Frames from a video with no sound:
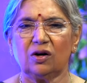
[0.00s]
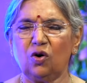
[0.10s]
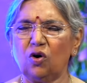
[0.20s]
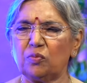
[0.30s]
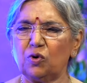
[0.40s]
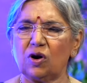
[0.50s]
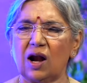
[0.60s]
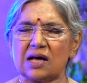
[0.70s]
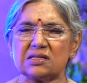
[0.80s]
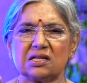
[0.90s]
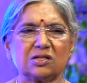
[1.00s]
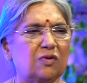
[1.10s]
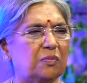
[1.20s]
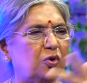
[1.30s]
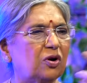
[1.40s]
Don't put glass this
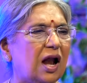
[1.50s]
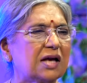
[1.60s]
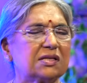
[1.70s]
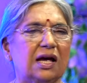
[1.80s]
way, put glass